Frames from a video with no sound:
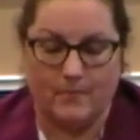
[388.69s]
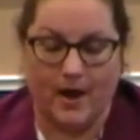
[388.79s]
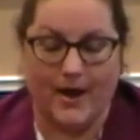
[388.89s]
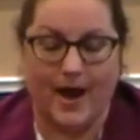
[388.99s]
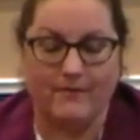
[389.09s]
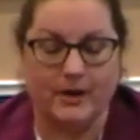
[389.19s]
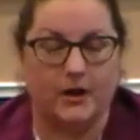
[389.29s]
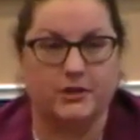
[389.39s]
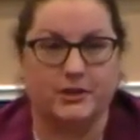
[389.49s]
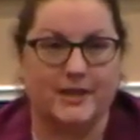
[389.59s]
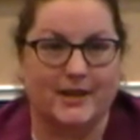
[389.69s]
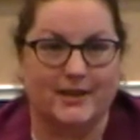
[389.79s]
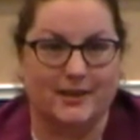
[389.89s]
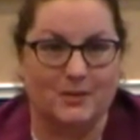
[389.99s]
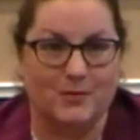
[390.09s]
I haven't actually
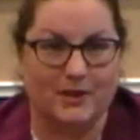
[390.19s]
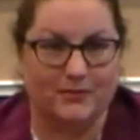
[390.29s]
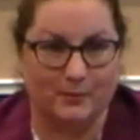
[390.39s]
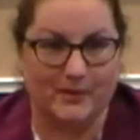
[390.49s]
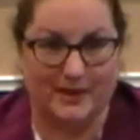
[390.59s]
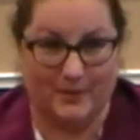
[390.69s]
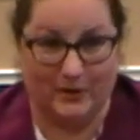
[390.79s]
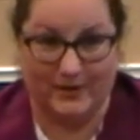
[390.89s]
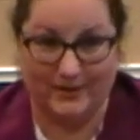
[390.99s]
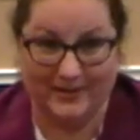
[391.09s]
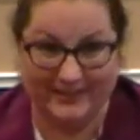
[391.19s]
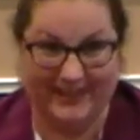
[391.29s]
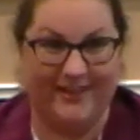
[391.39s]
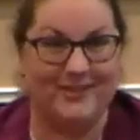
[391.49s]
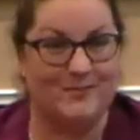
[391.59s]
taken any money from anyone
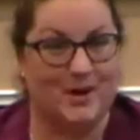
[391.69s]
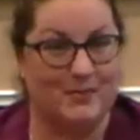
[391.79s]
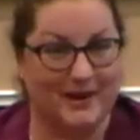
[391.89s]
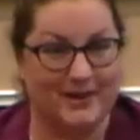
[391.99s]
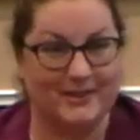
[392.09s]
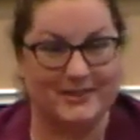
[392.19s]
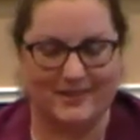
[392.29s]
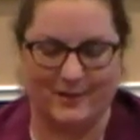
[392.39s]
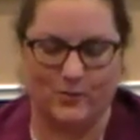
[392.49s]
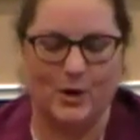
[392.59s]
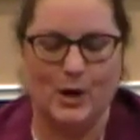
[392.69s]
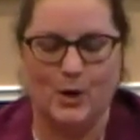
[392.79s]
other than my parents, and then